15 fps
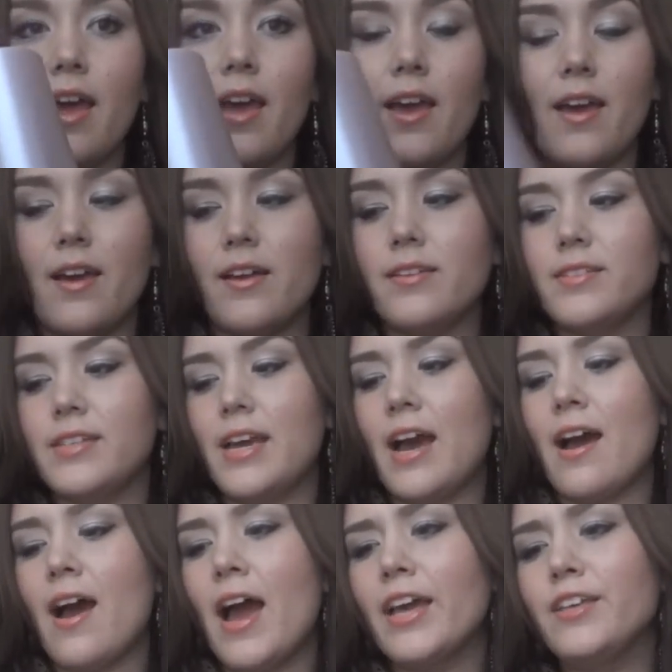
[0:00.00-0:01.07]
And
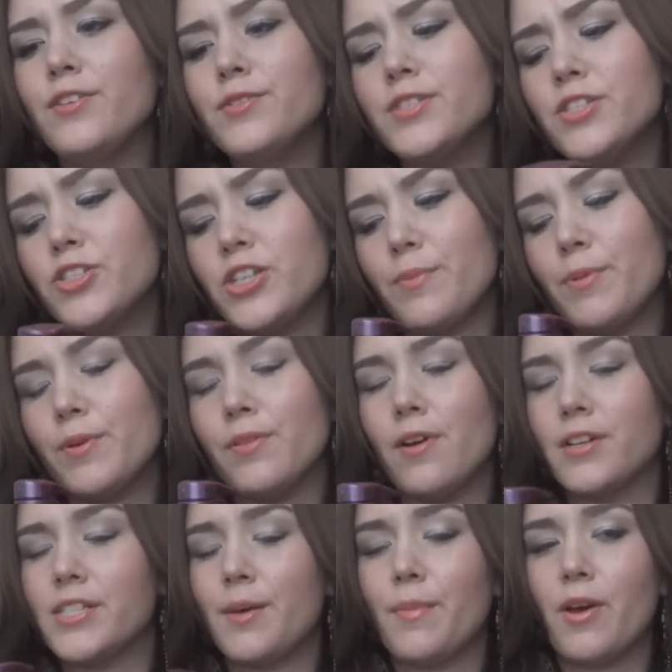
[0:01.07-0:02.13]
yeah, I used this shampoo a
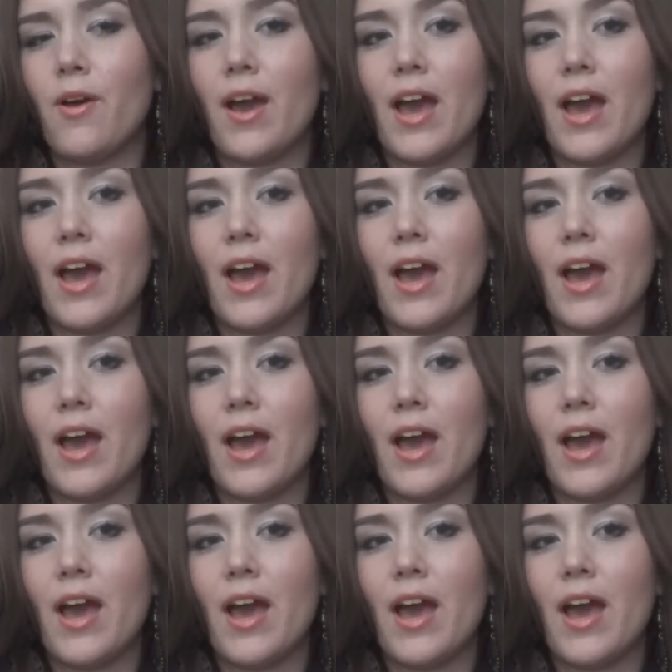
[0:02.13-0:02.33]
long time ago.